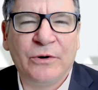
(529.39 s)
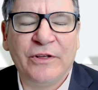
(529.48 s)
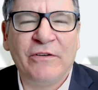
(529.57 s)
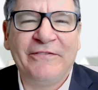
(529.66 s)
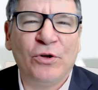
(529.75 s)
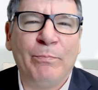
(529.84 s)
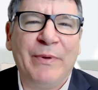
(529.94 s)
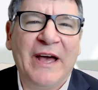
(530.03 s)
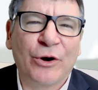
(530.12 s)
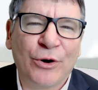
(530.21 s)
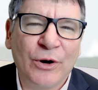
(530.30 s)
they'll feel
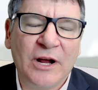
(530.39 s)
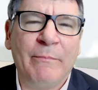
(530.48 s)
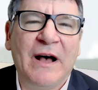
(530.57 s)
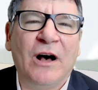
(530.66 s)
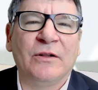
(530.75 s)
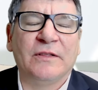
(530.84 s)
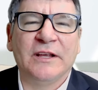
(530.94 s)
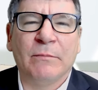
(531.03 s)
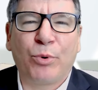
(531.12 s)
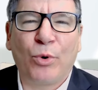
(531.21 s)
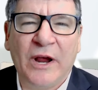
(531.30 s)
better about the
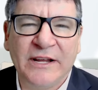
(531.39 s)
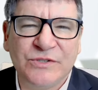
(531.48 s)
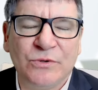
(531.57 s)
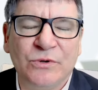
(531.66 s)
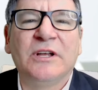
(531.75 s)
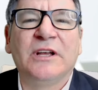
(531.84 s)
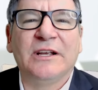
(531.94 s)
appraisal